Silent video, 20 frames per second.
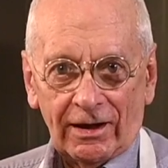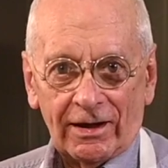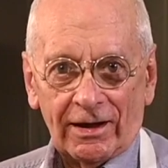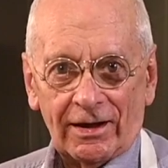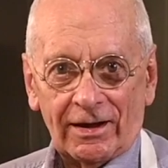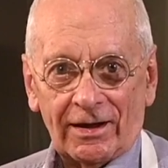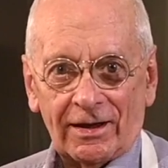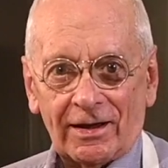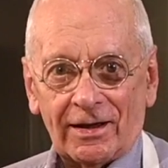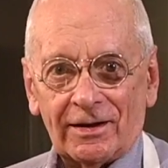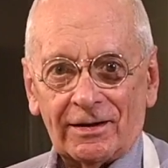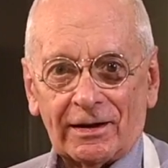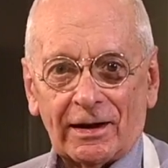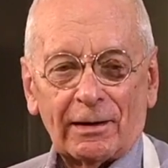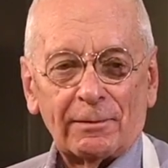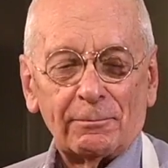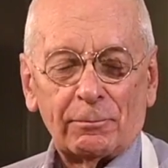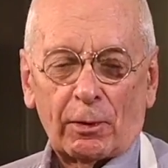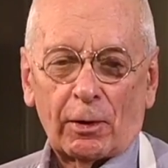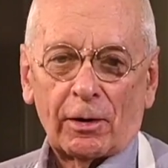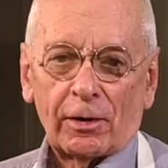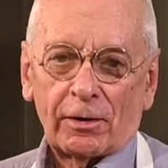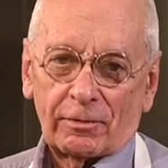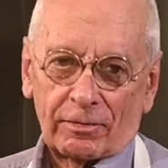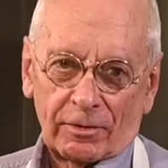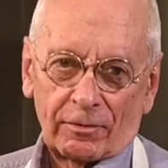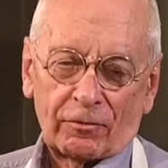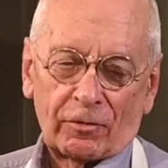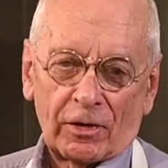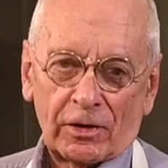and I'm part of
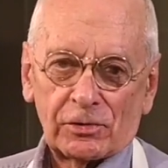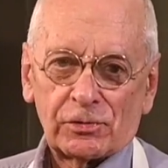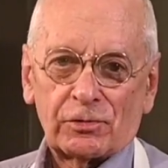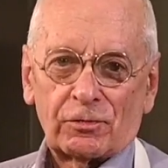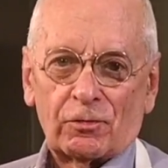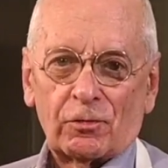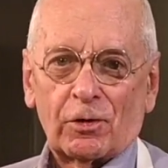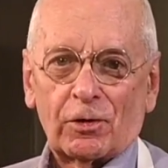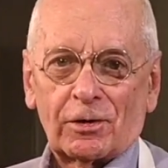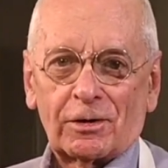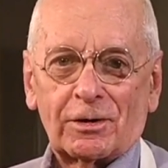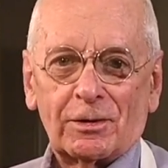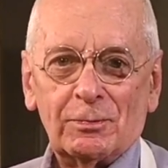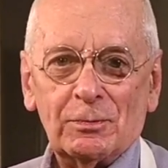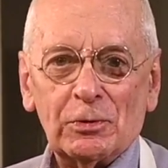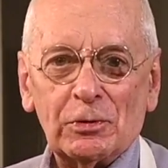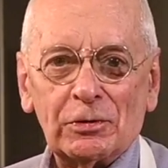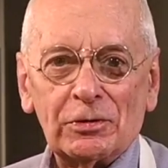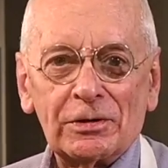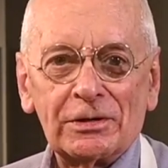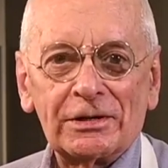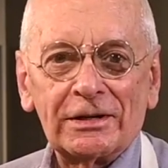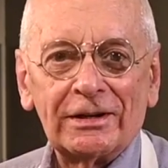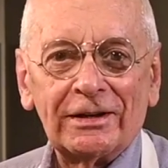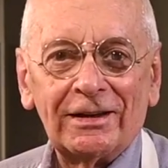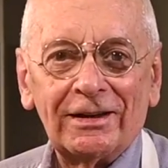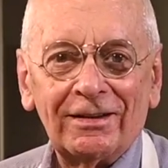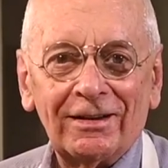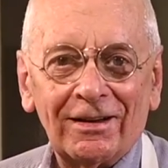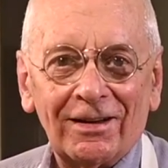the Fresh Fork
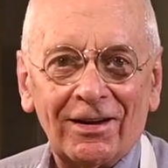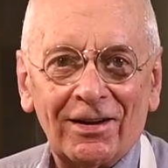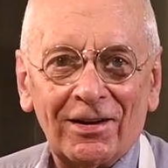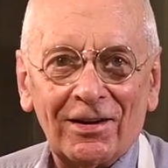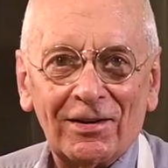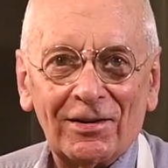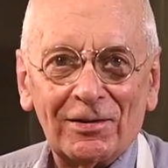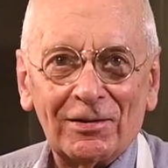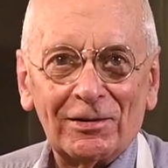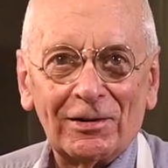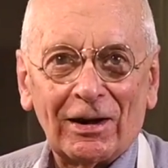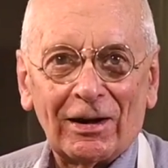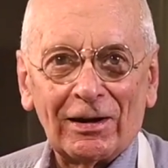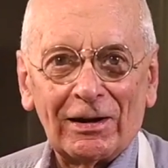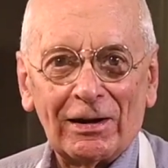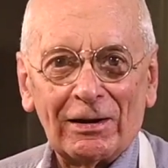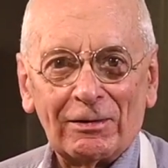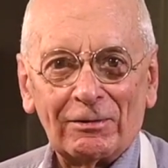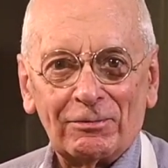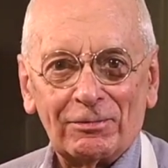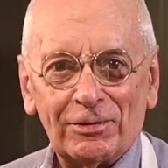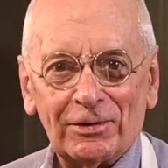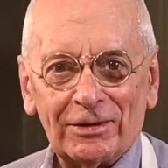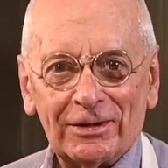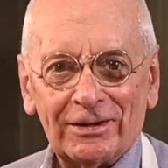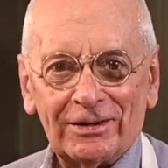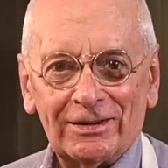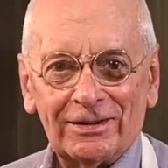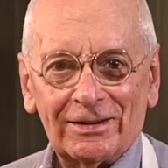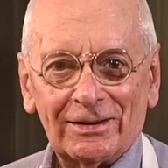community, and I have
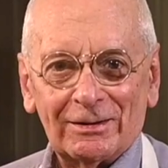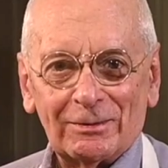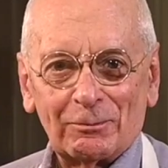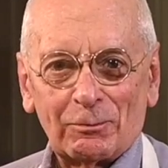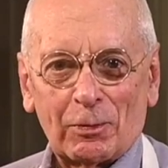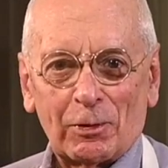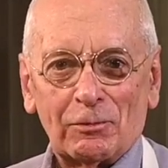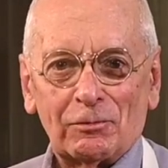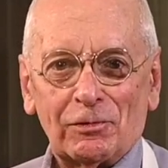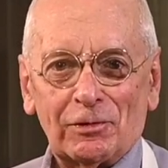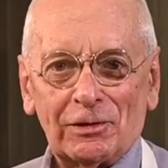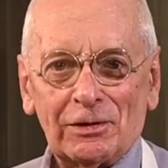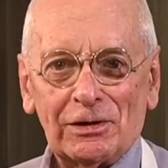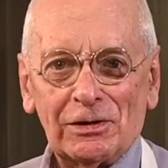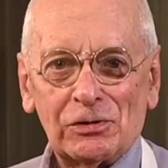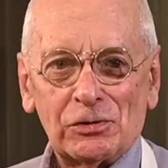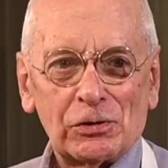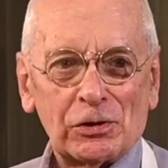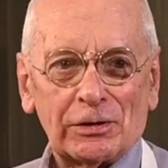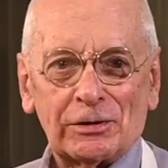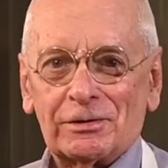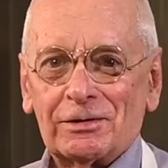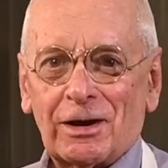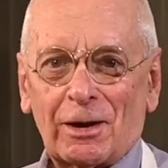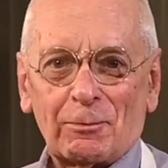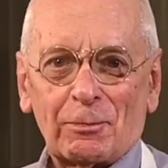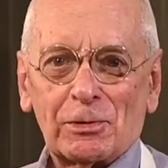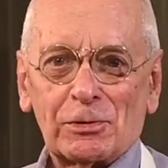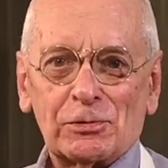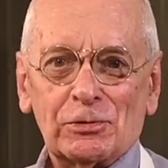the privilege and
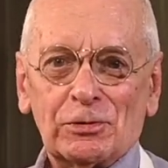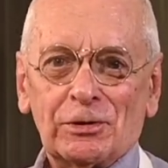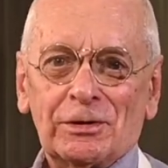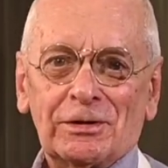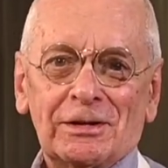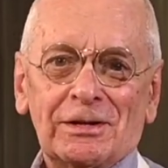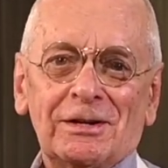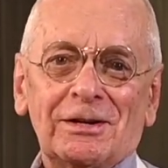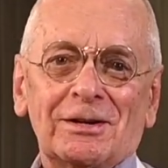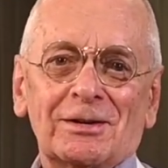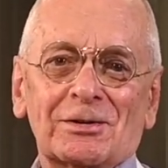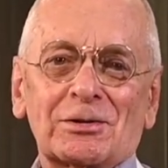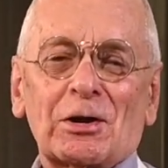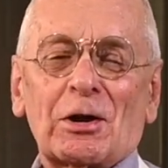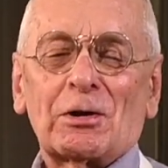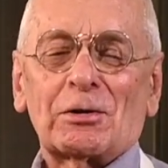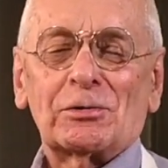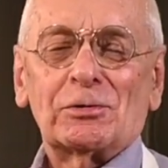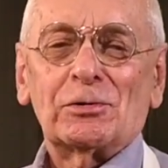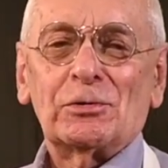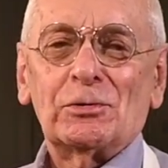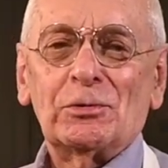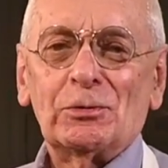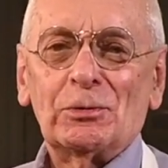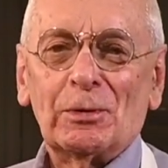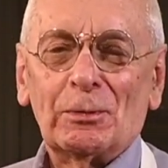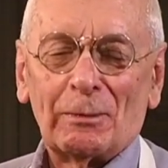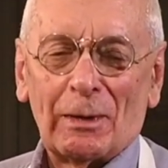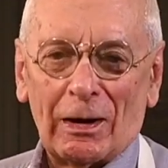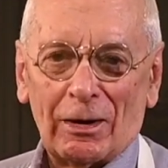opportunity to talk to you
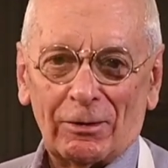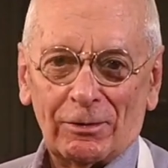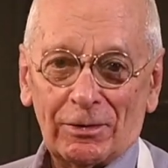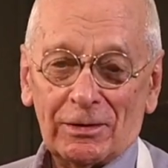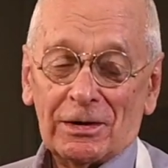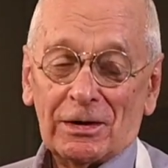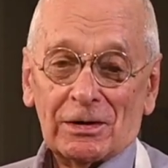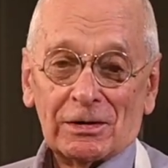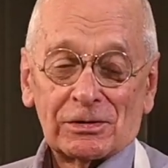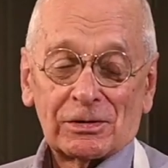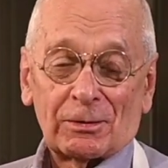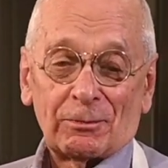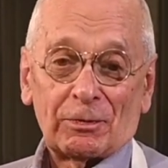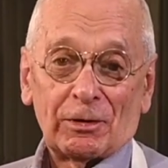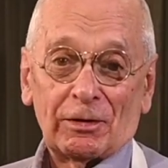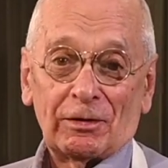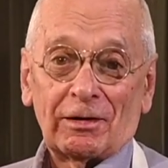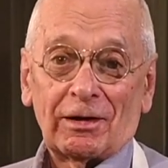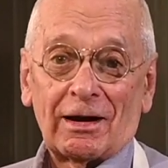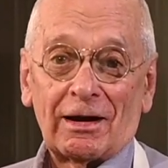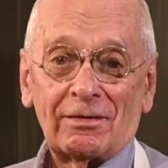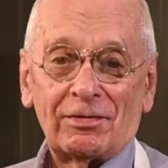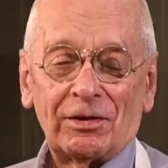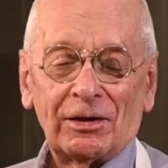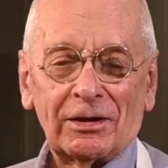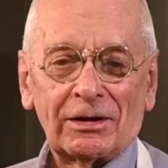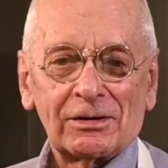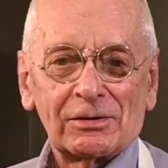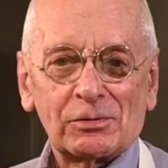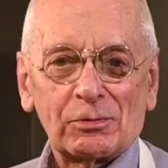about something that I
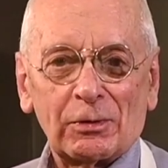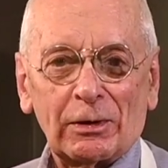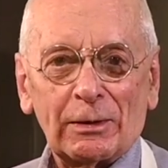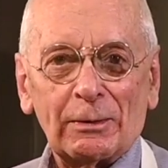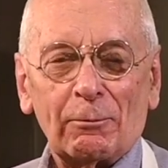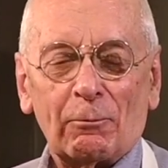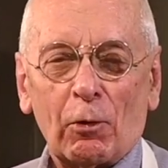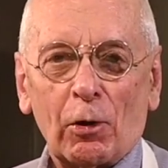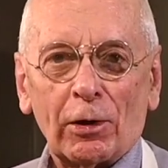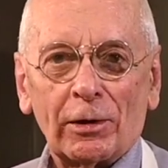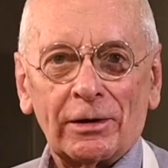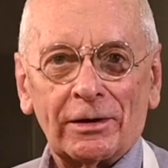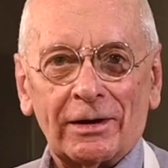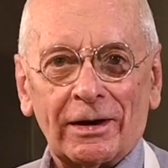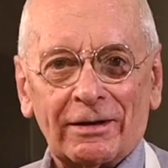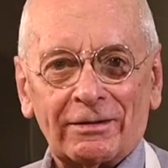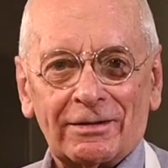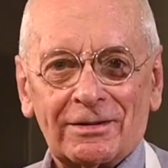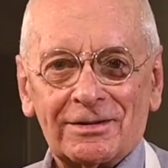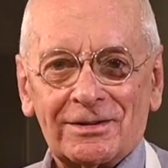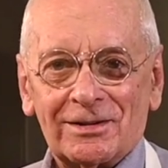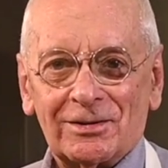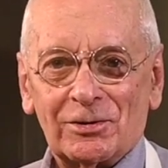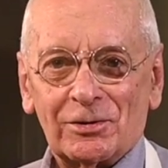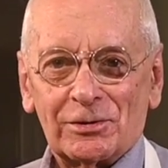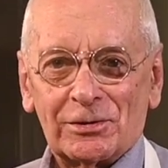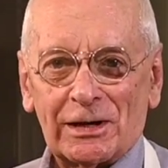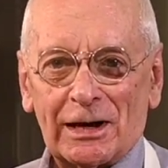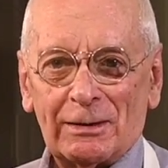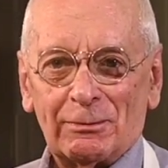think is really important at the dinner
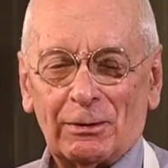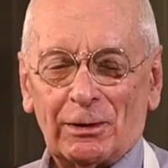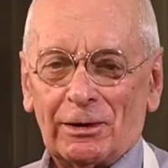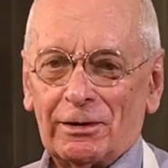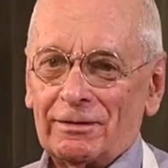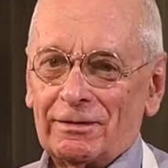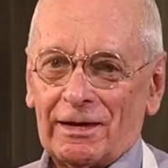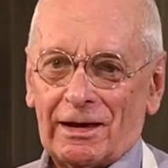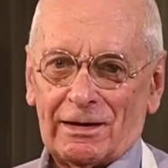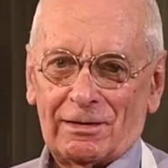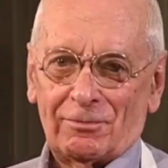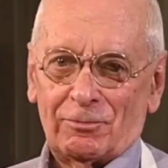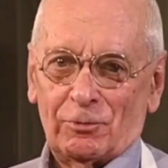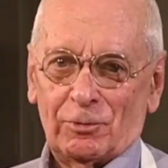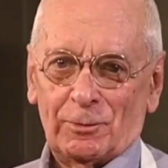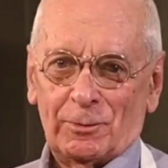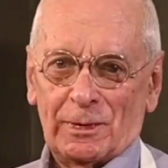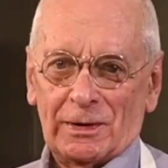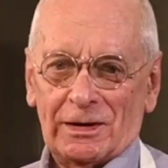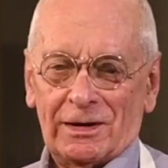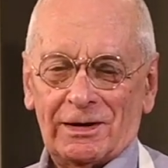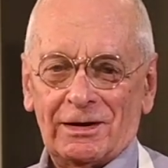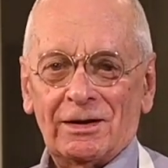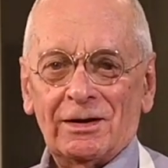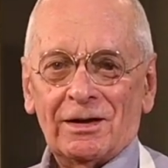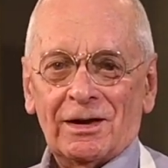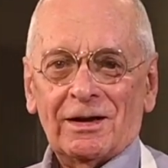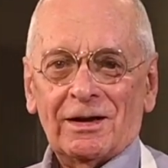table, and that would be